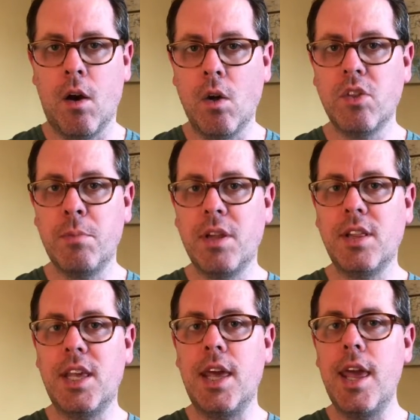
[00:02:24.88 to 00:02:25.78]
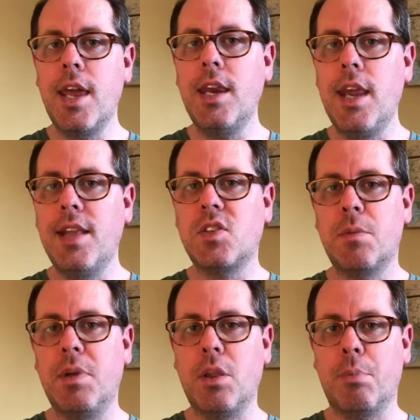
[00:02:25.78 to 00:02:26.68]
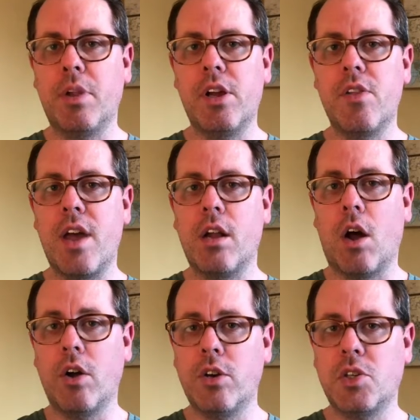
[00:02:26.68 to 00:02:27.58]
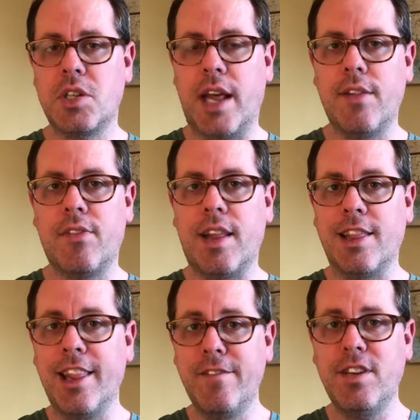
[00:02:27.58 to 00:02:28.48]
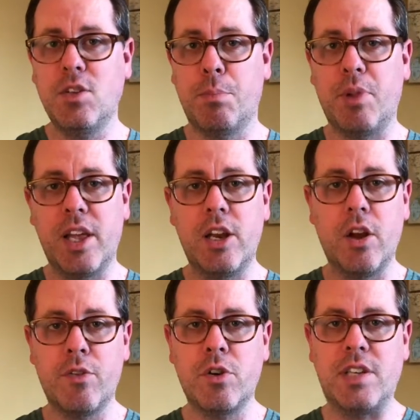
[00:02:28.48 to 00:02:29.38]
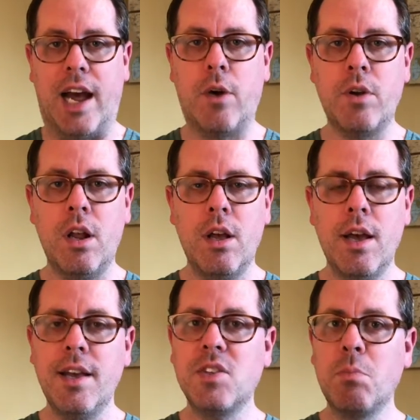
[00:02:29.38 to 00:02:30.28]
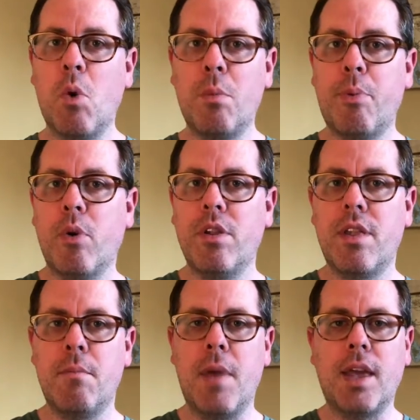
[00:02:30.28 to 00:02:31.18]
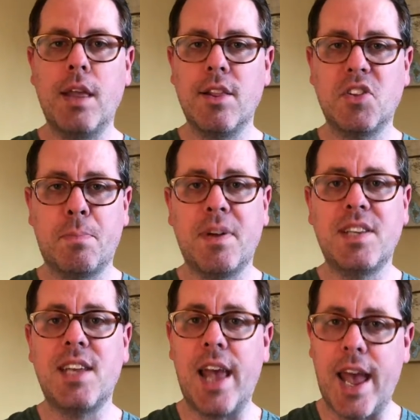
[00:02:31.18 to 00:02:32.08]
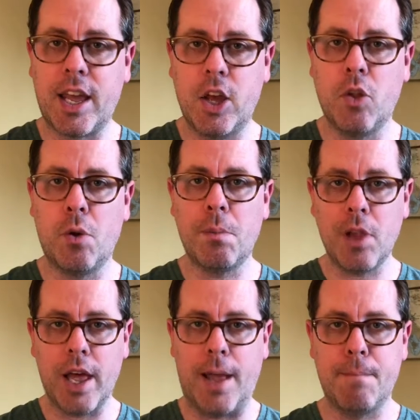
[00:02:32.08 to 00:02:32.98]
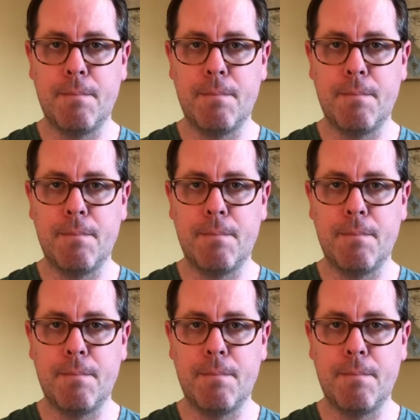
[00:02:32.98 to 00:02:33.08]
Ultimately, he needs to be the player that understands that living to play another down is more important than making the spectacular play.